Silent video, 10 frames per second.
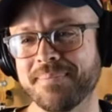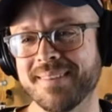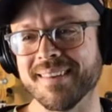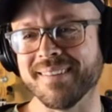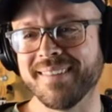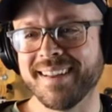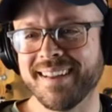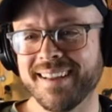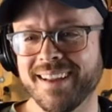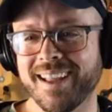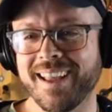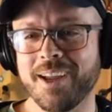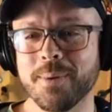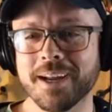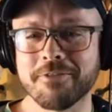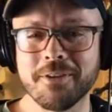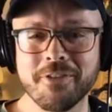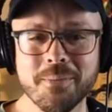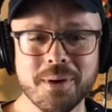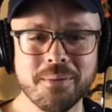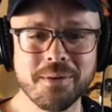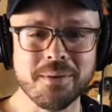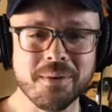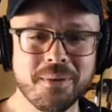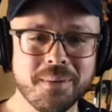So, hey, we got a friend from Peru.